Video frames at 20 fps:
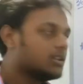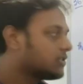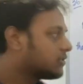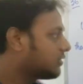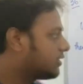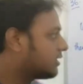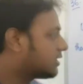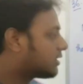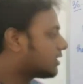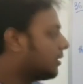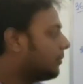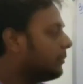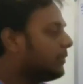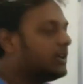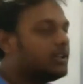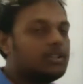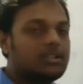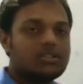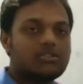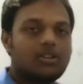So this
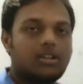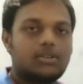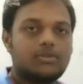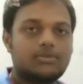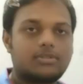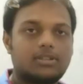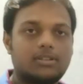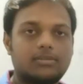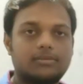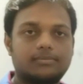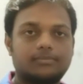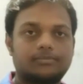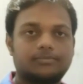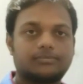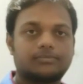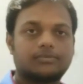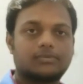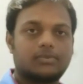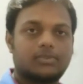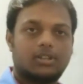complete the solution.
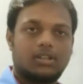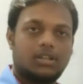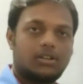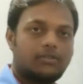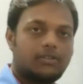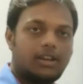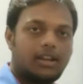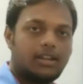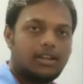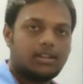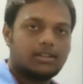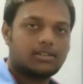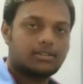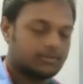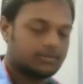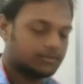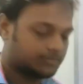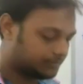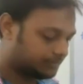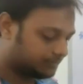Did you get it?